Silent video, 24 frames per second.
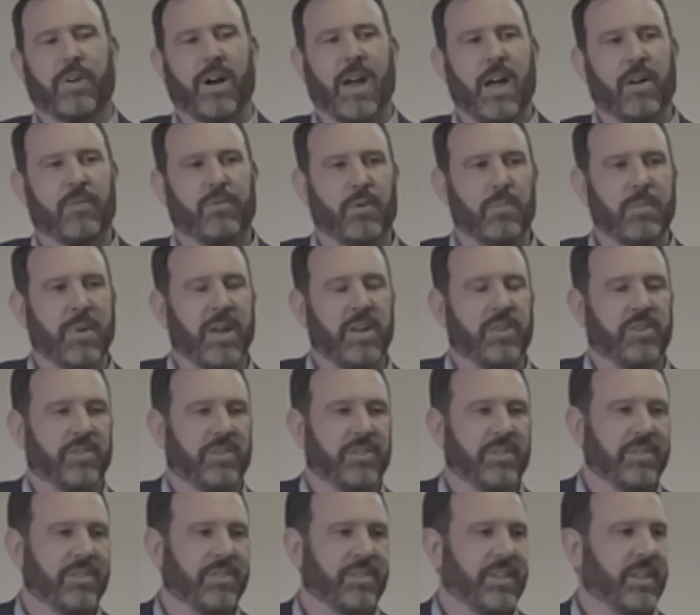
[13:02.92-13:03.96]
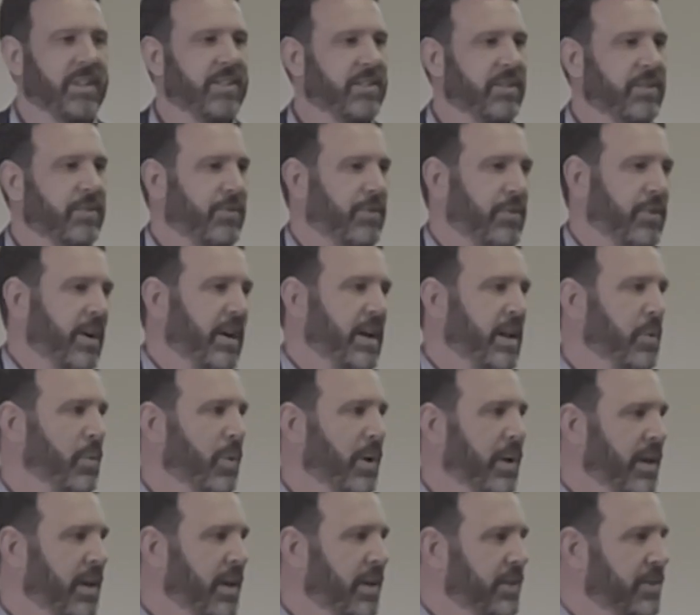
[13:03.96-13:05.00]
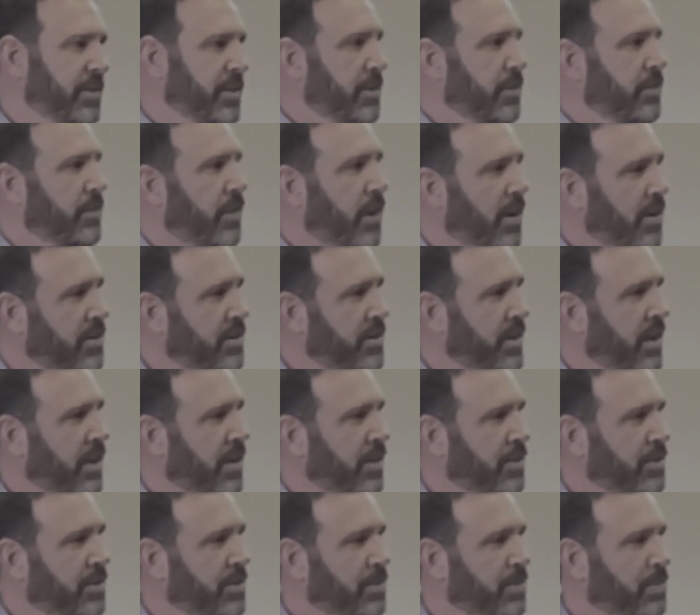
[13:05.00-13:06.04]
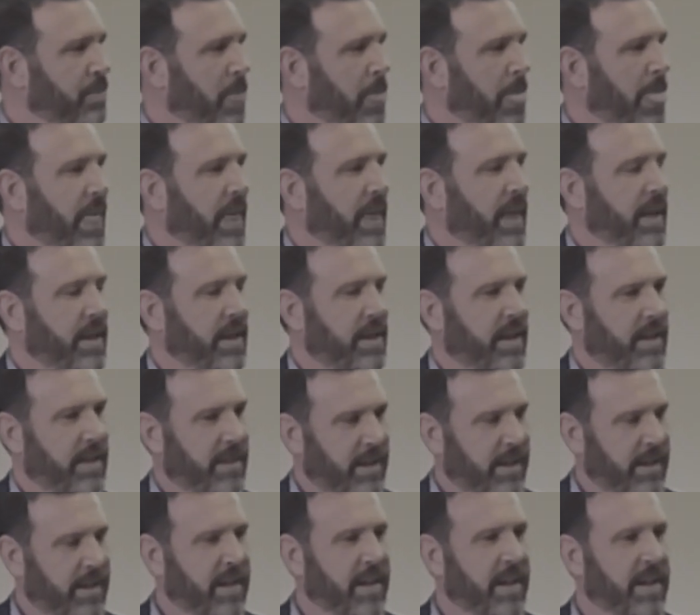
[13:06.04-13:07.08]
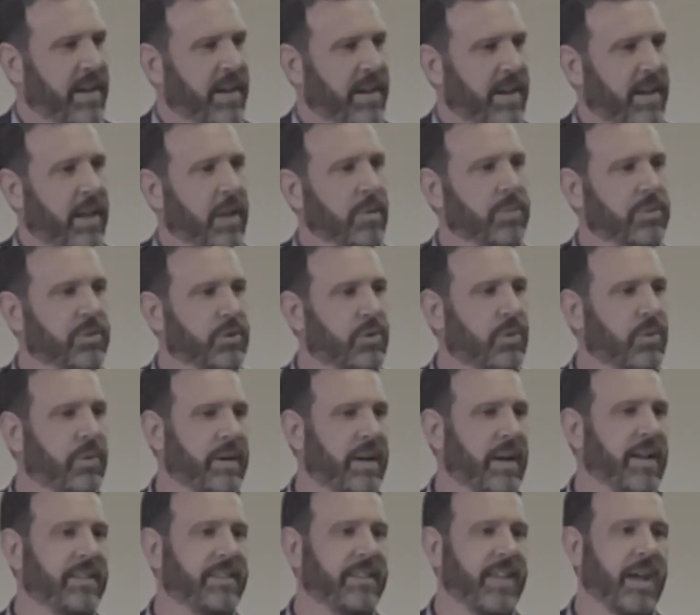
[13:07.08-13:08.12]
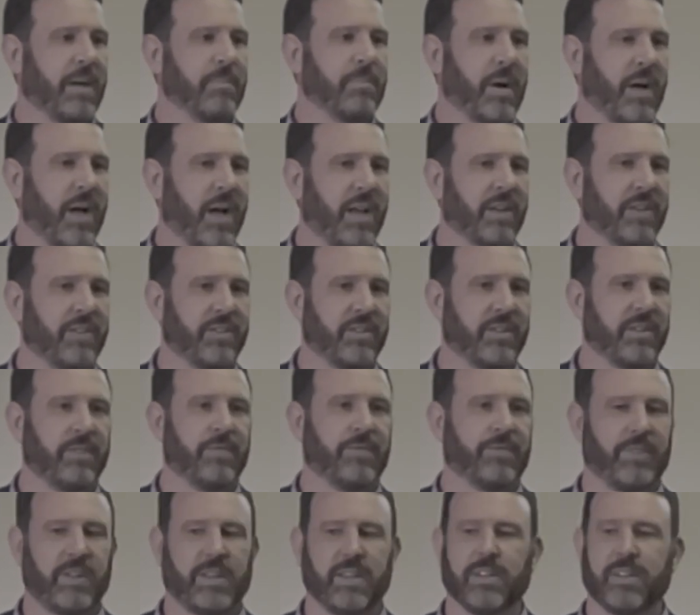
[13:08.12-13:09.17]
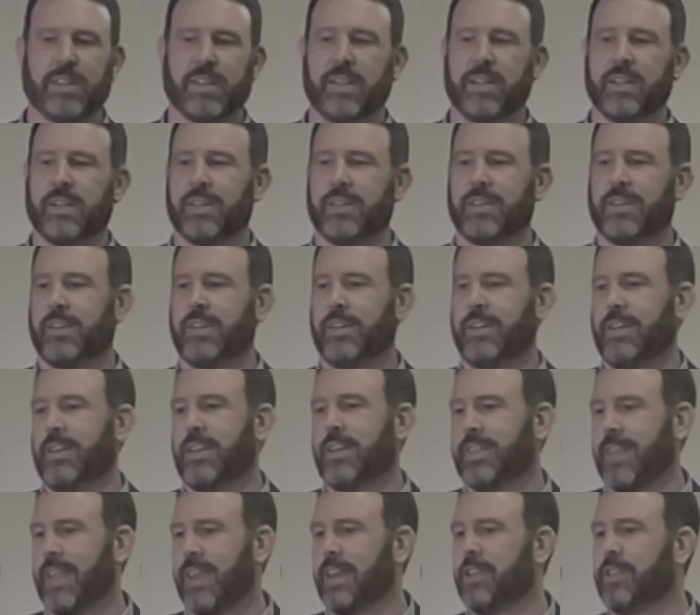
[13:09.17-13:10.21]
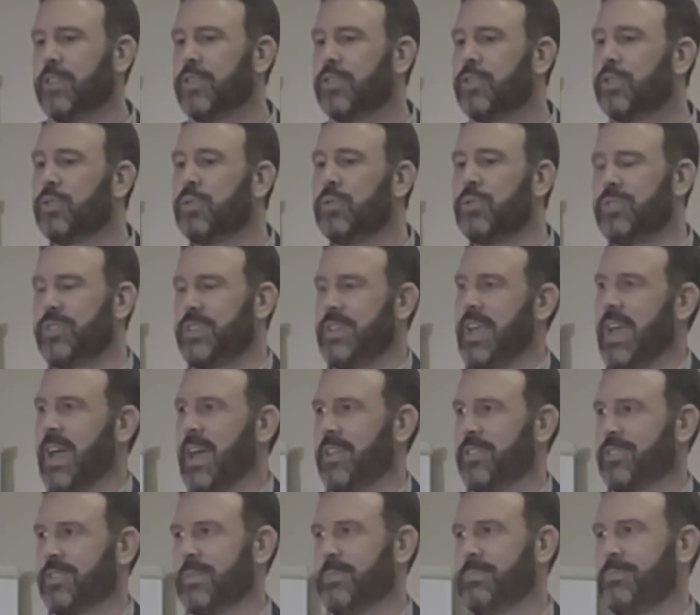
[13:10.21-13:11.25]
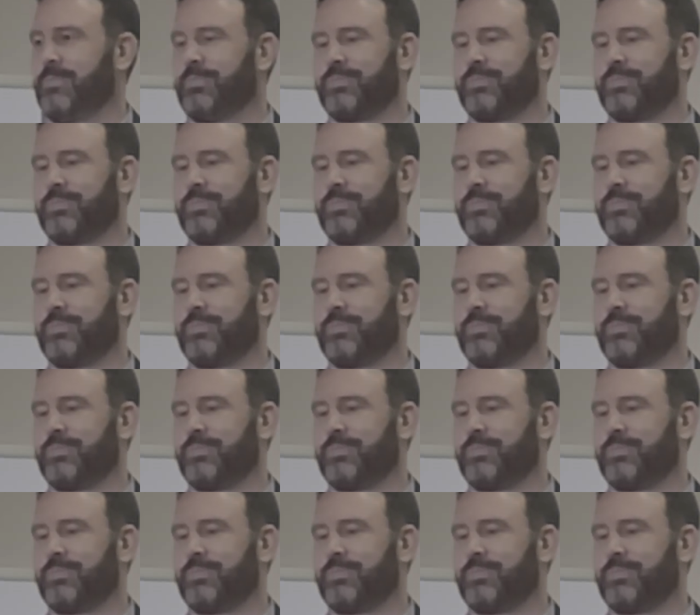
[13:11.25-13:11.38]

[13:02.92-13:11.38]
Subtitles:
Affirmations isn't for anyone else, it's for ourselves. Again, it helps create that positive feeling, that enthusiasm.